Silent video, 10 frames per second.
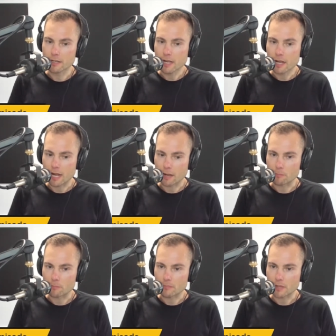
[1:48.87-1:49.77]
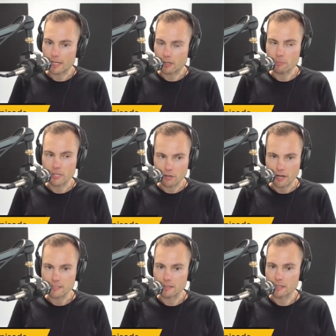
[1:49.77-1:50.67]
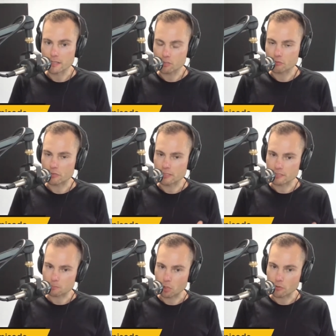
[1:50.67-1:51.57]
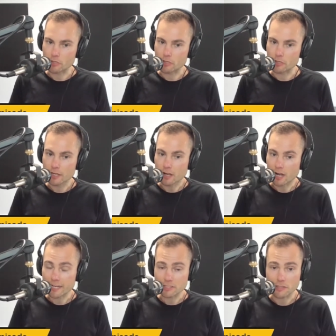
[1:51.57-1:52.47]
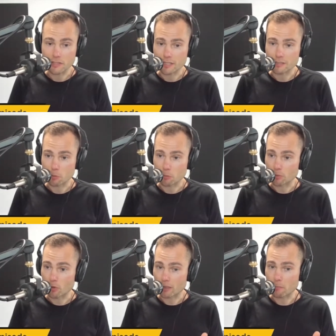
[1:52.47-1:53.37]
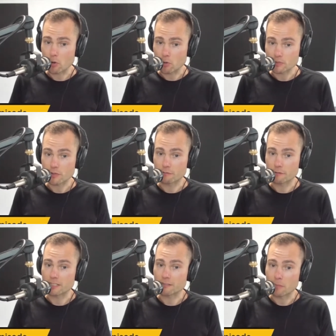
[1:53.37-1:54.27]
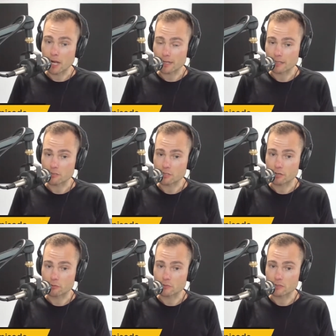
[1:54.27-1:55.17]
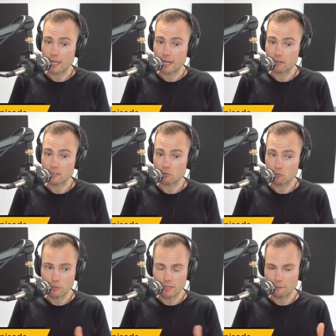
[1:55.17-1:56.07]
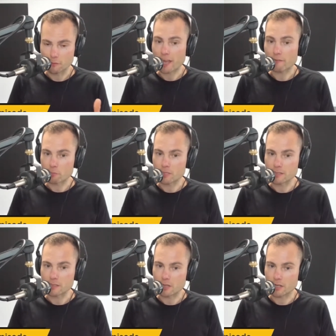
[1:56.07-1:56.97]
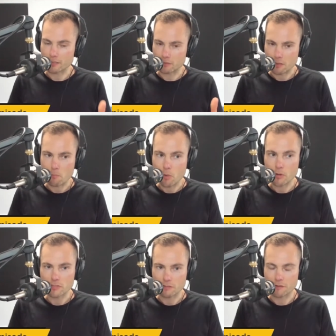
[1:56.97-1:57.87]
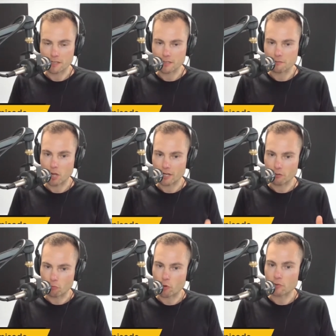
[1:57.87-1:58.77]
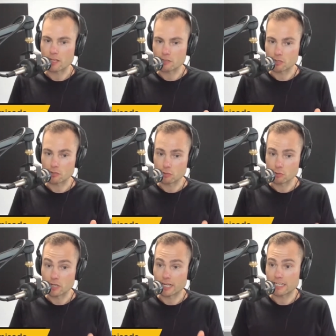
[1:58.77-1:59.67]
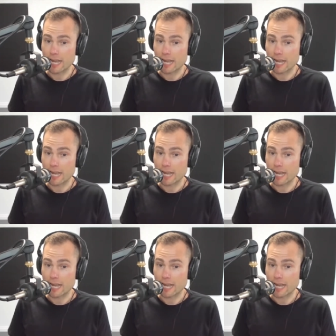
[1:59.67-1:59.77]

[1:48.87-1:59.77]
Um, it got a bit crazy. The industry has exploded. I actually think it's probably one of the most effective marketing channels. And just if you have a business, like it's the most effective like growth engine you can attach.